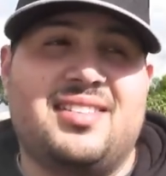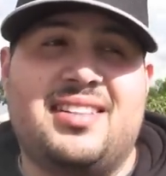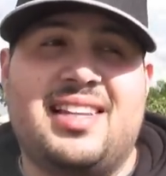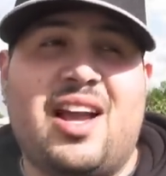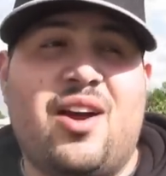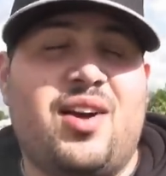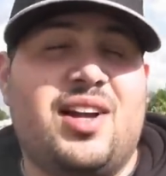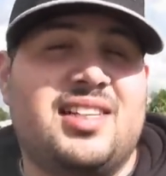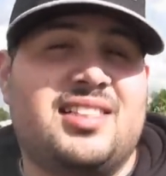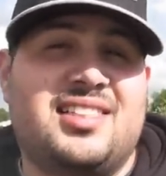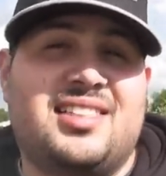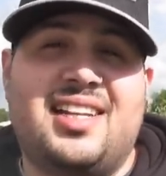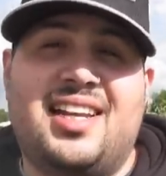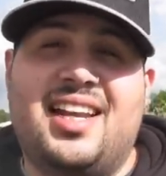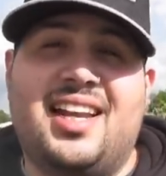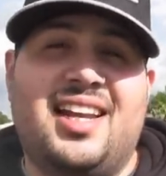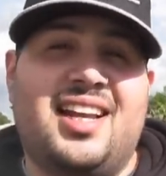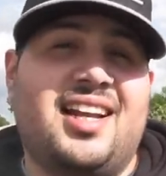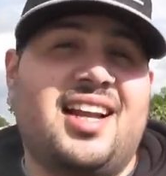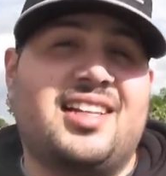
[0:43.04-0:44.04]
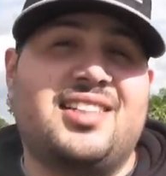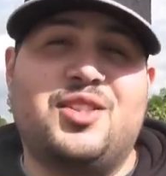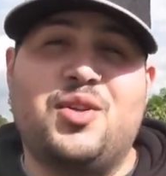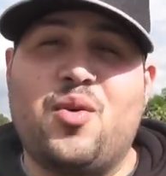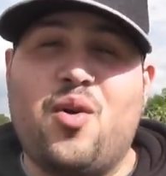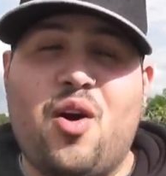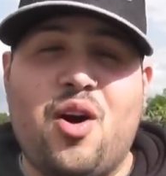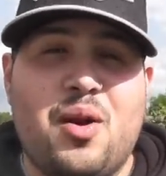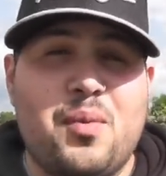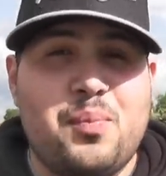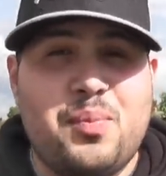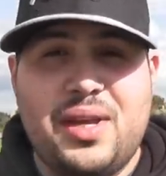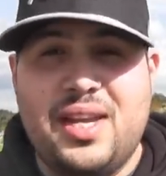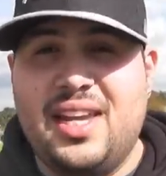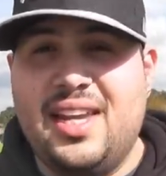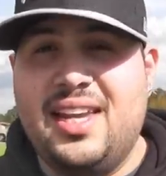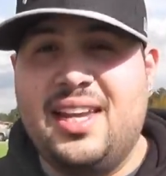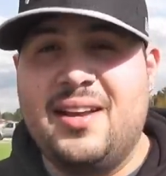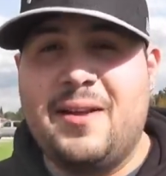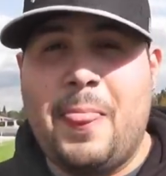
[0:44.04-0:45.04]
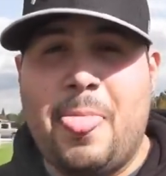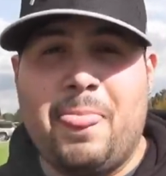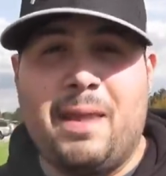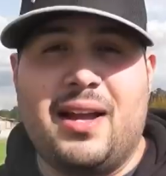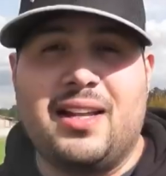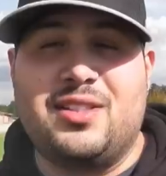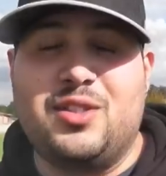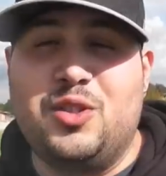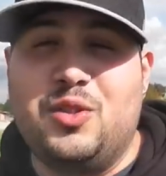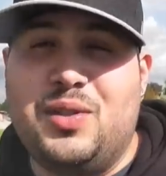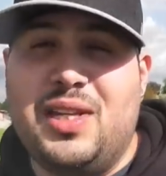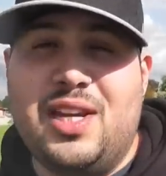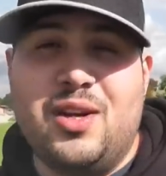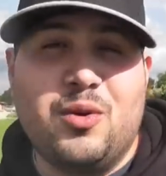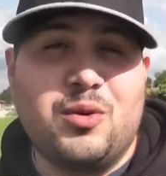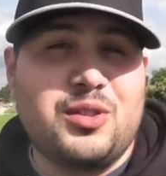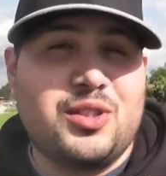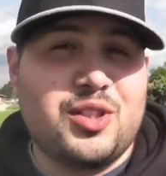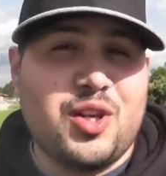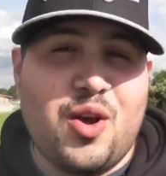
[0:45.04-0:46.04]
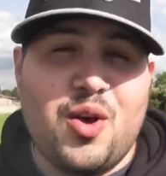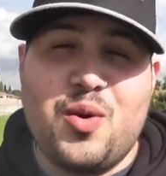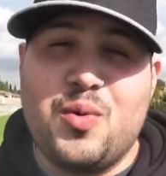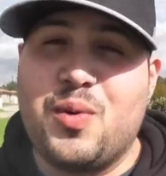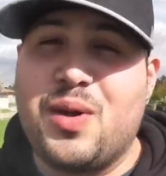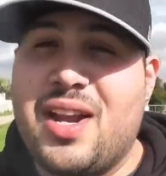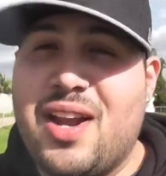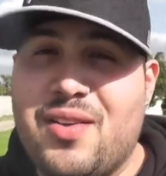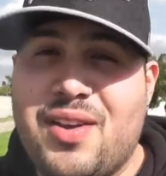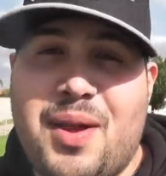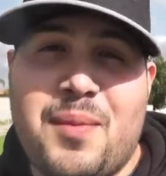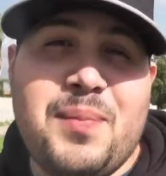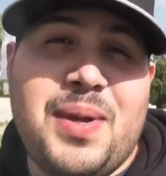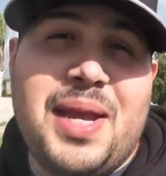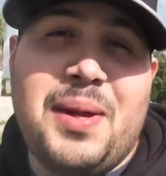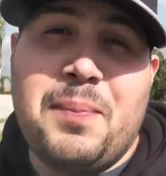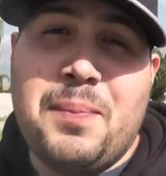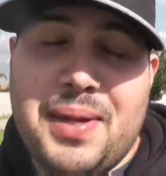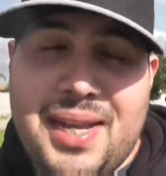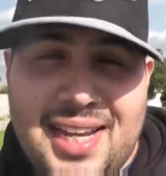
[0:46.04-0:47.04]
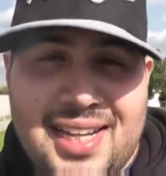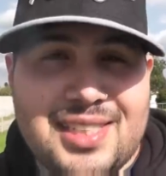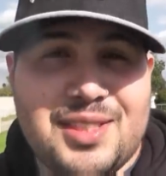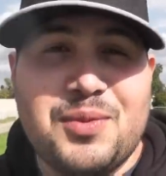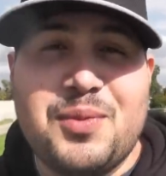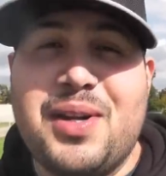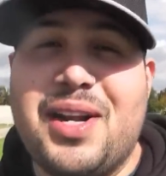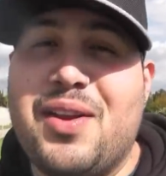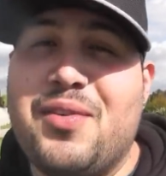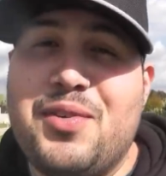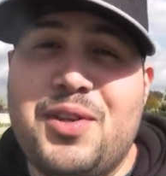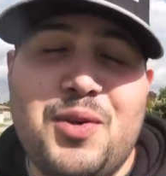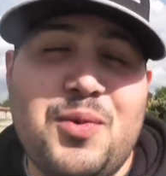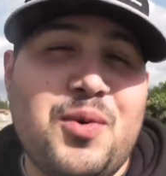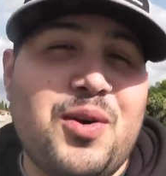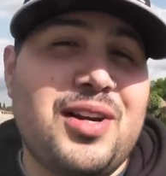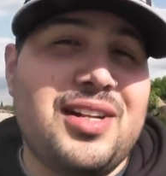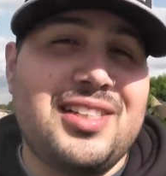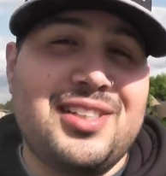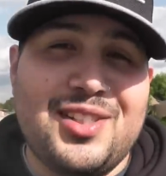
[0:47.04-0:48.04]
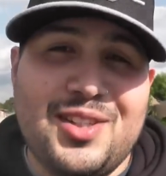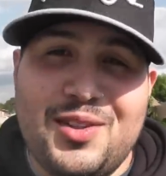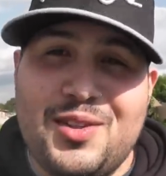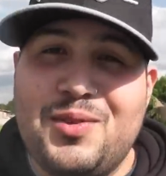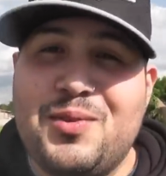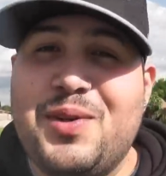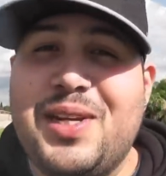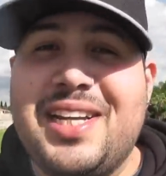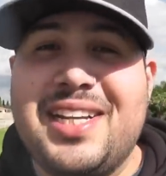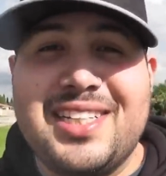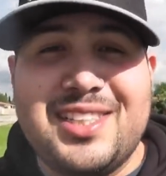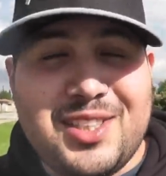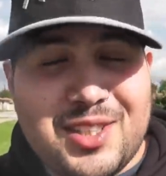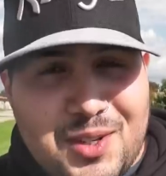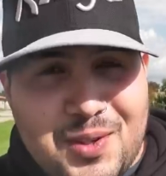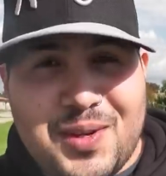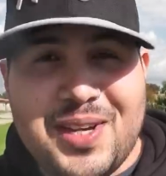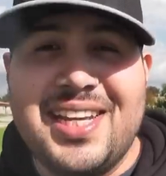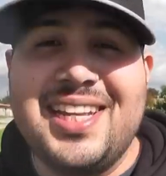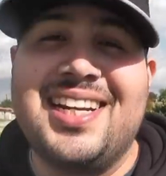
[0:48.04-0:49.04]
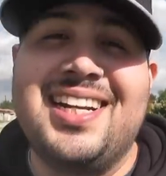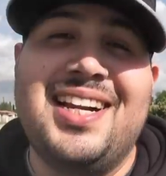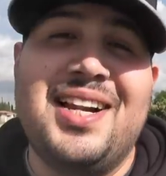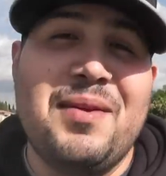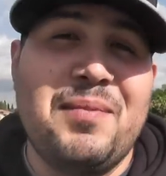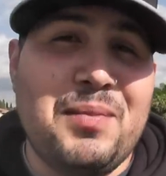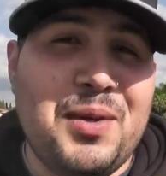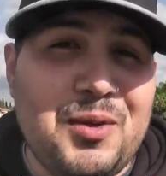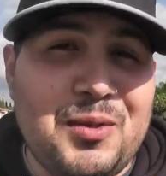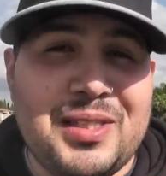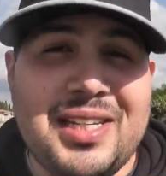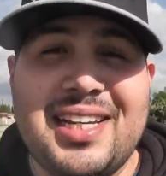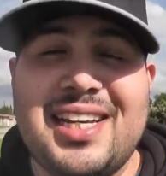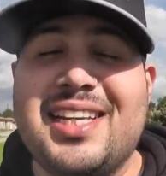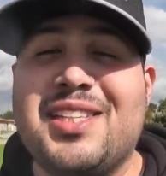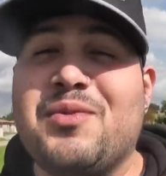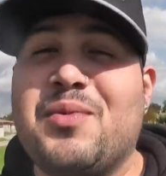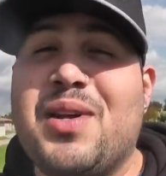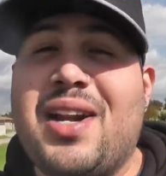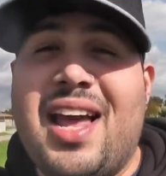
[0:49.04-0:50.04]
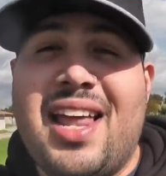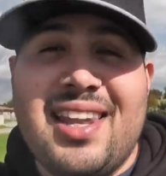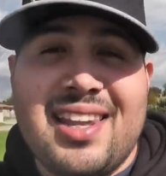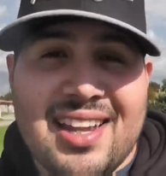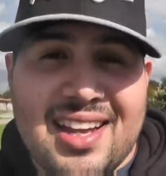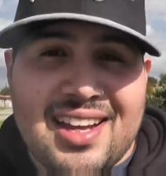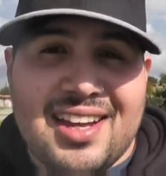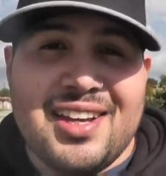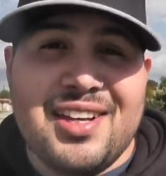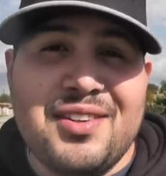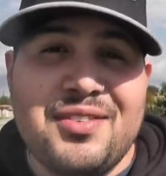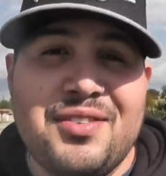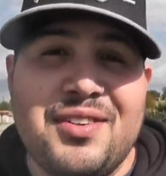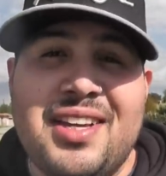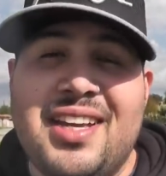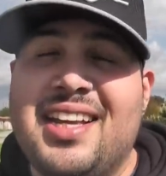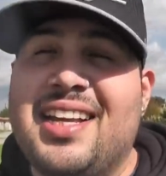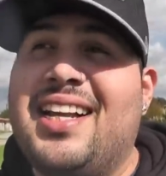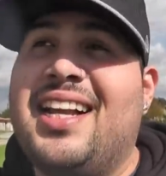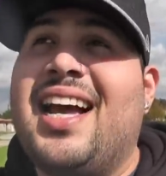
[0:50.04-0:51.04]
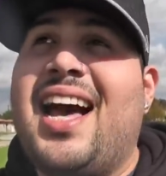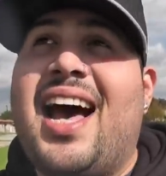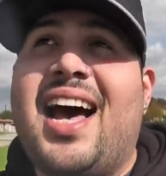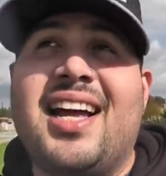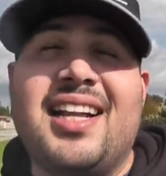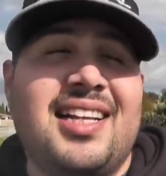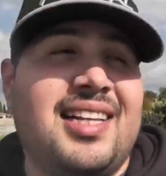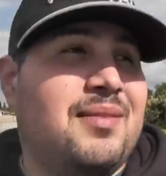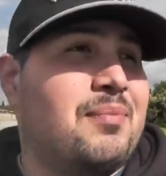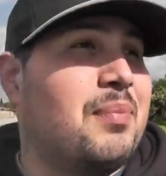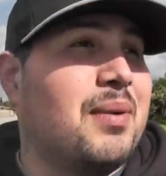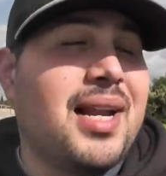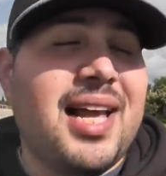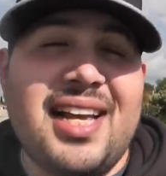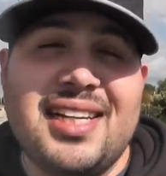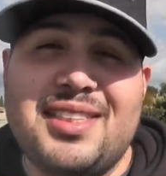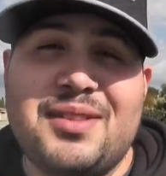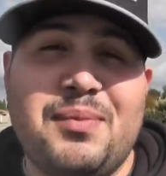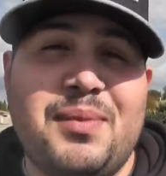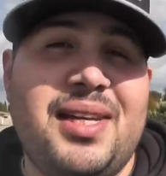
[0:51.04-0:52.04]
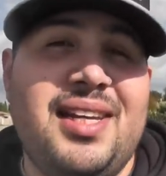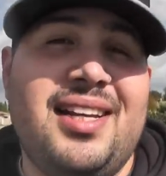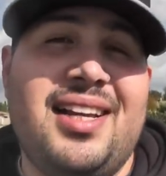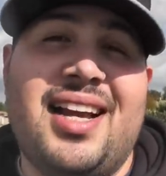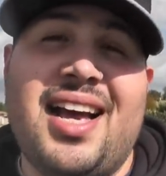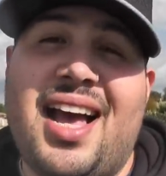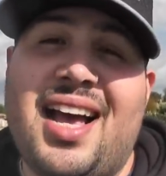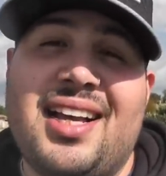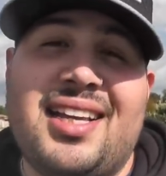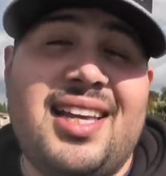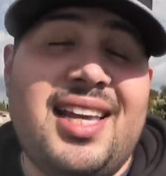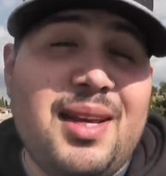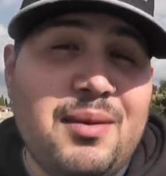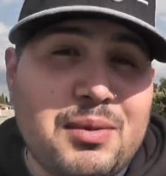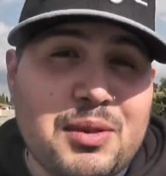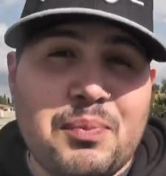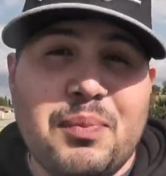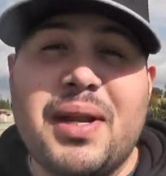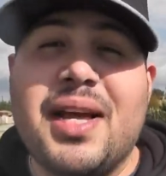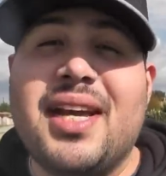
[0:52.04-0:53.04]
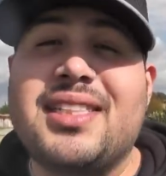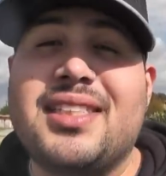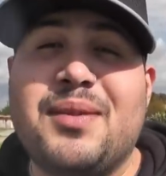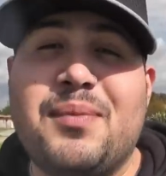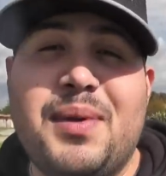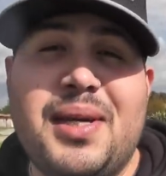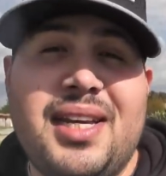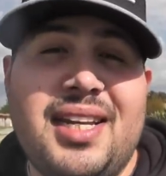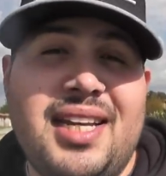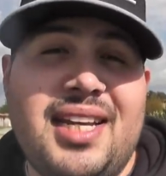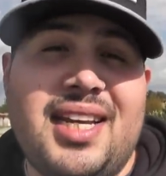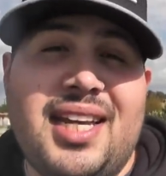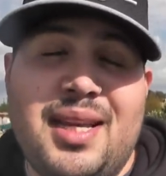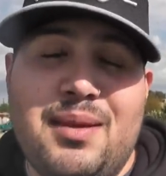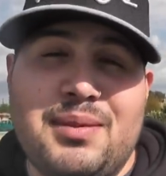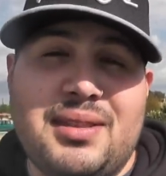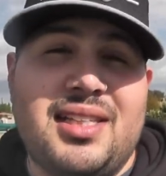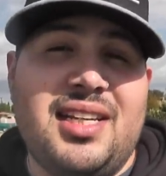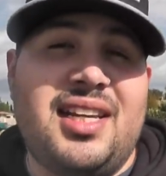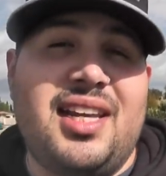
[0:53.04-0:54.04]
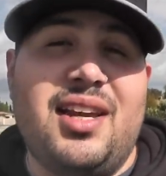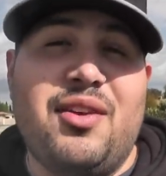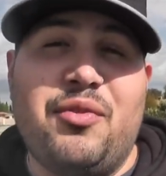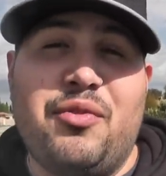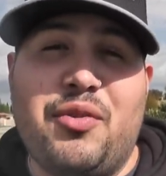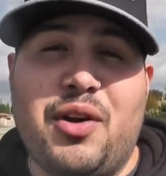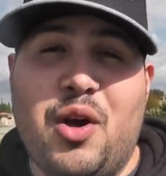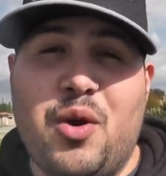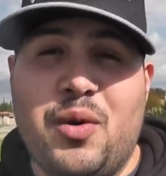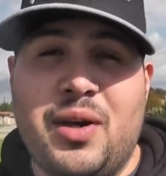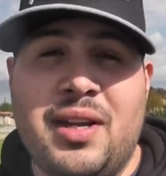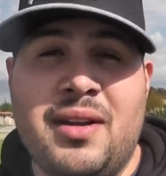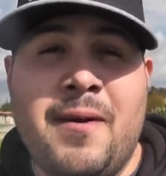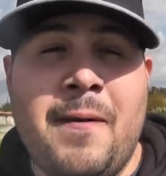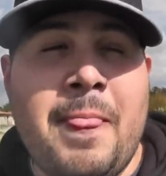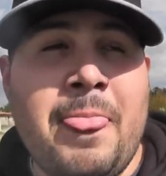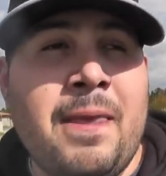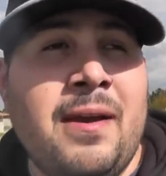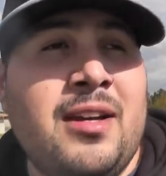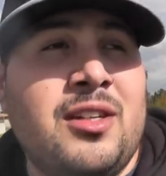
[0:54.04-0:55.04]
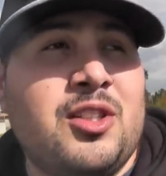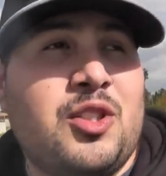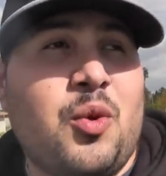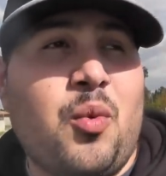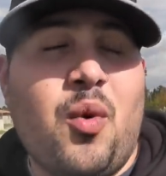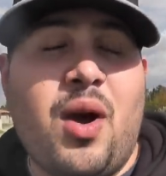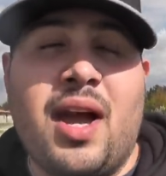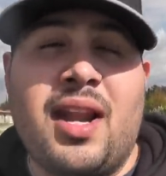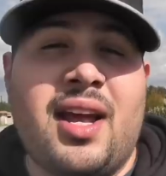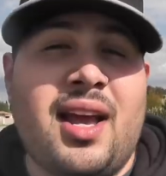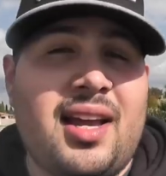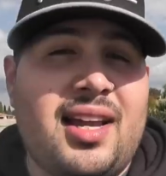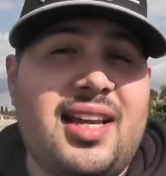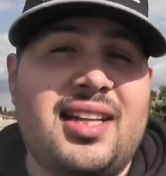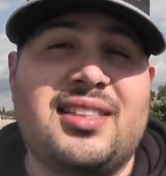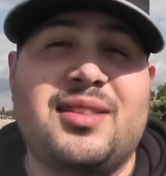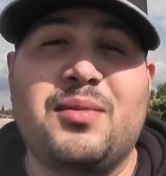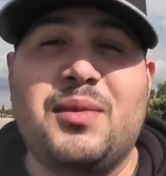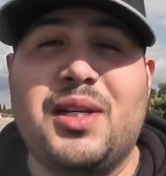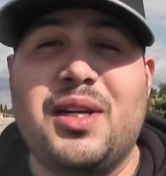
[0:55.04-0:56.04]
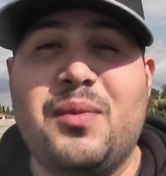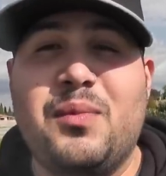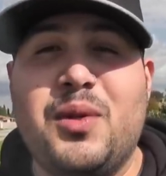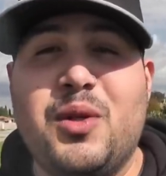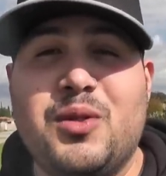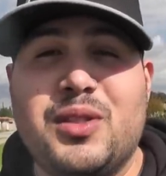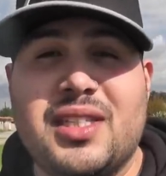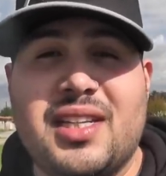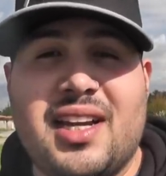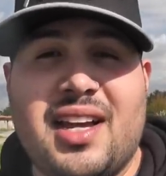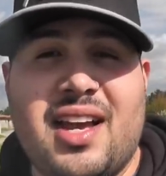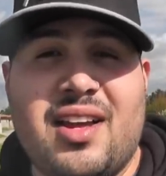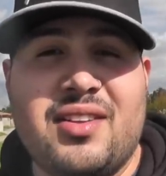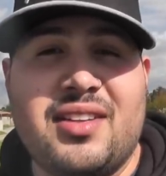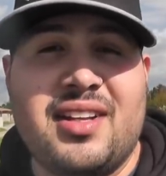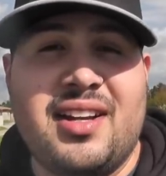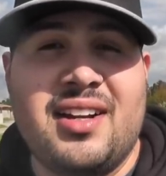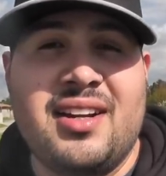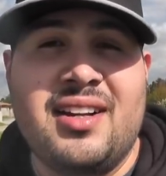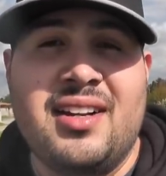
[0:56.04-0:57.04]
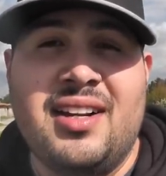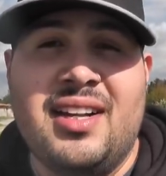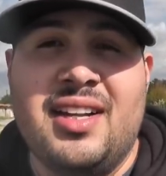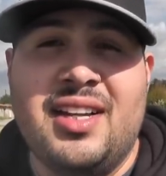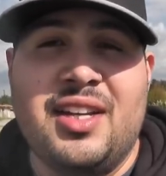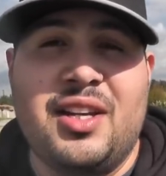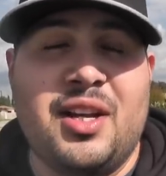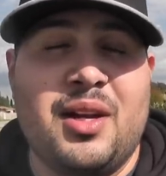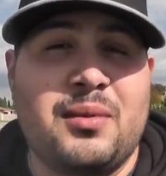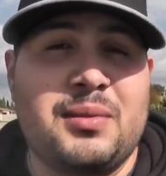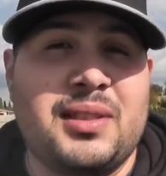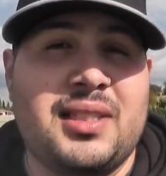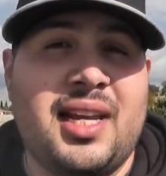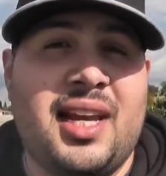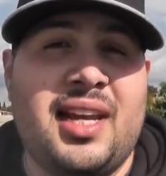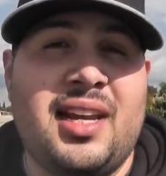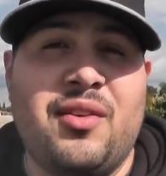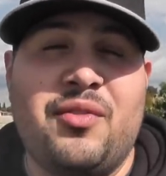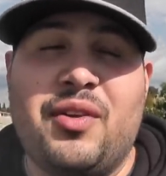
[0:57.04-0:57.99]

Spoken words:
Now I sing, I do R&B, I do neo-soul, whatever. I make beats, whatever you want to do, we could do it. Music is what I love. God bless me. God keeps blessing me, and he keeps the gift flowing. So why not get some good music out there? You know what I'm saying?